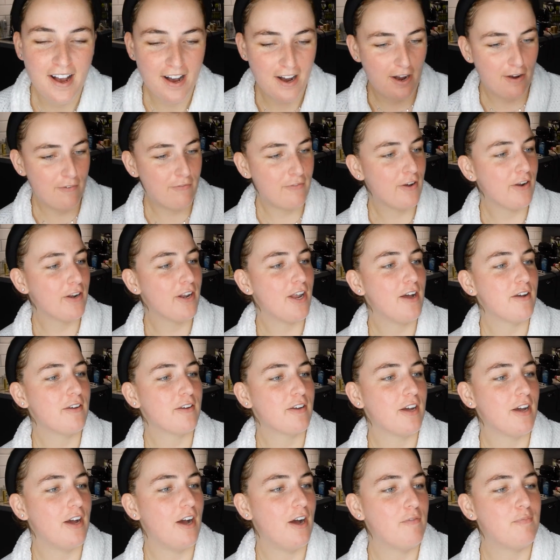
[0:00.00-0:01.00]
I feel
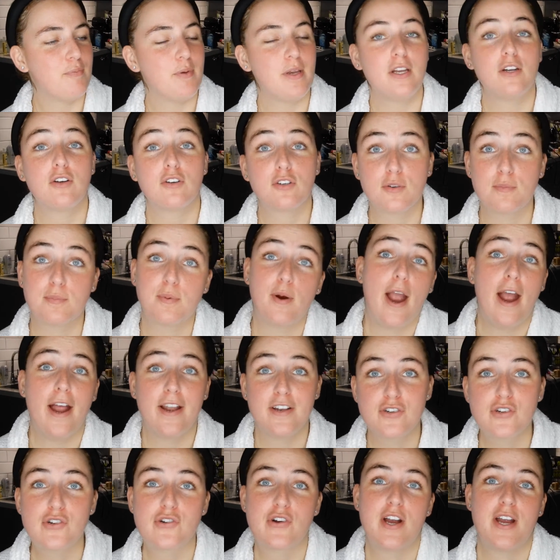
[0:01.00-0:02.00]
like I've been on a
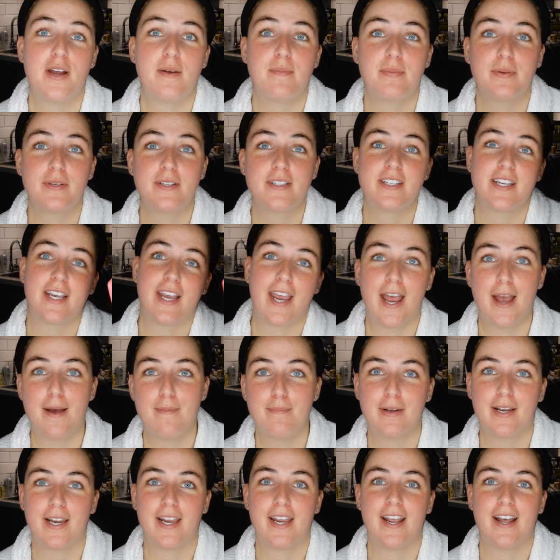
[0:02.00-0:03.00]
brand trip to
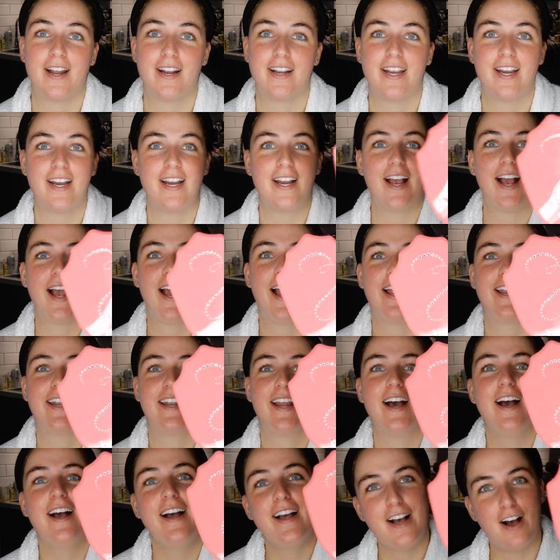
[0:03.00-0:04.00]
Camberley, honey,
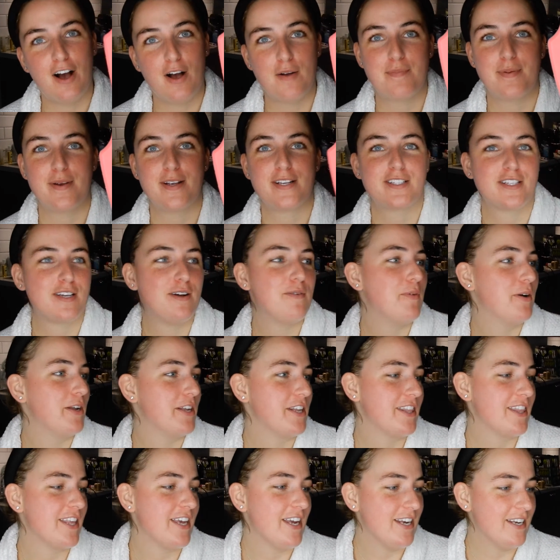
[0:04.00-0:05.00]
and I picked up one
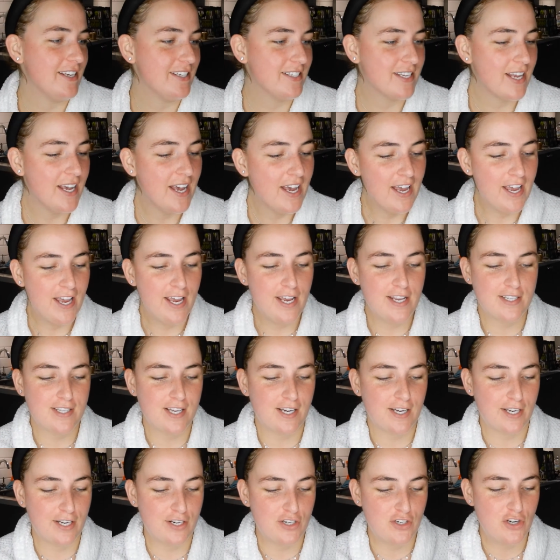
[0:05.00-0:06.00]
of these. It's
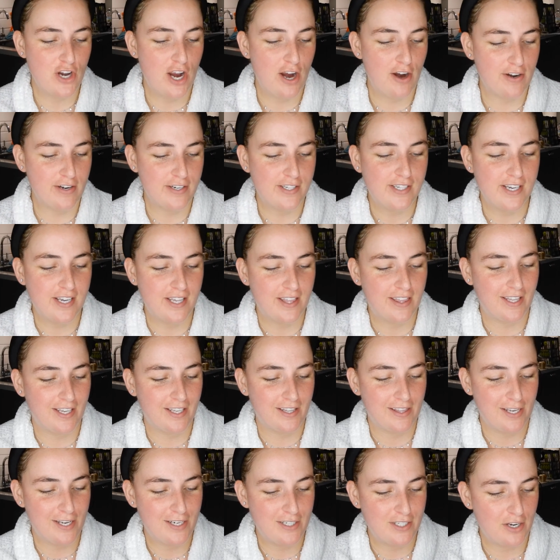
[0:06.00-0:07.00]
like a charity
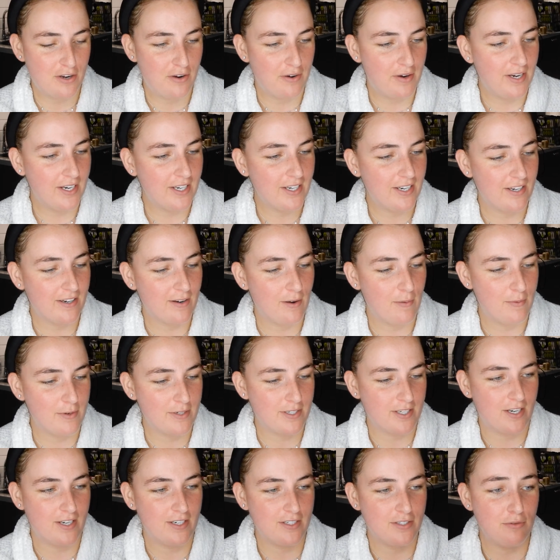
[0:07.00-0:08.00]
thing they're doing, and I
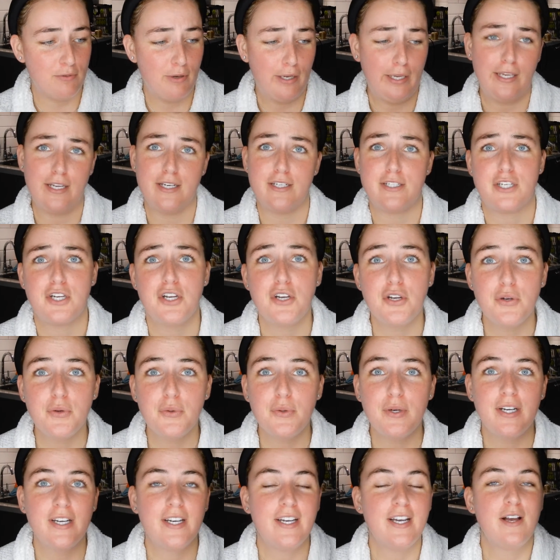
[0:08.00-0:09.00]
was like, do I get
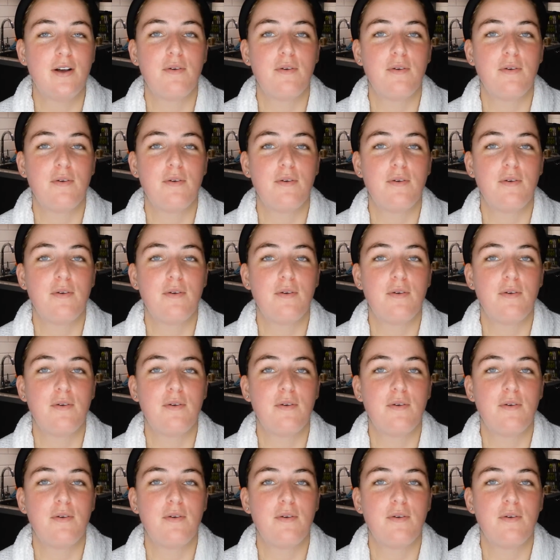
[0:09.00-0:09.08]
two?